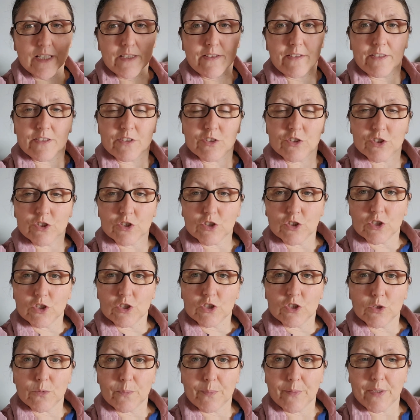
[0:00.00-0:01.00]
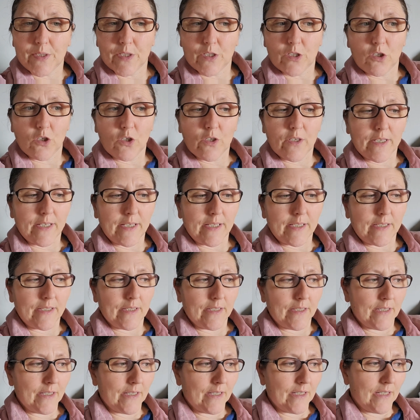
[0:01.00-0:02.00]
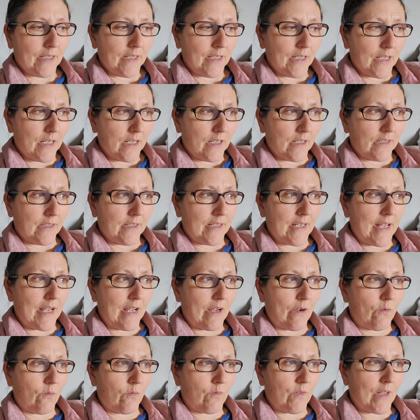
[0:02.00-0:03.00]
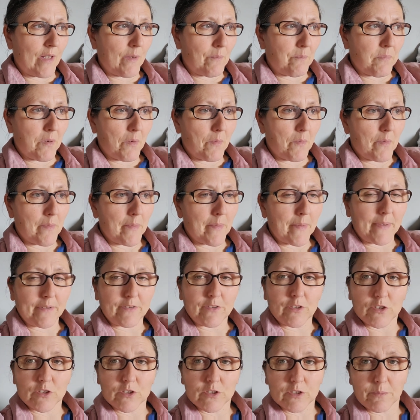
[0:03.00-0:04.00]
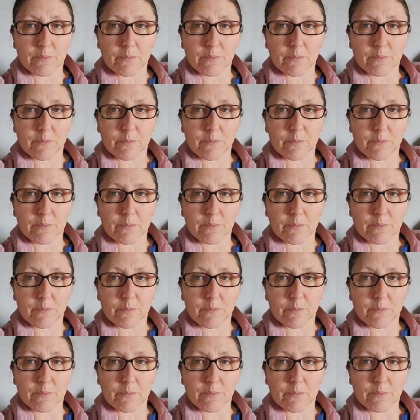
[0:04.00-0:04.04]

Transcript: and then she's gonna do a bit of cooking. Now that'll probably happen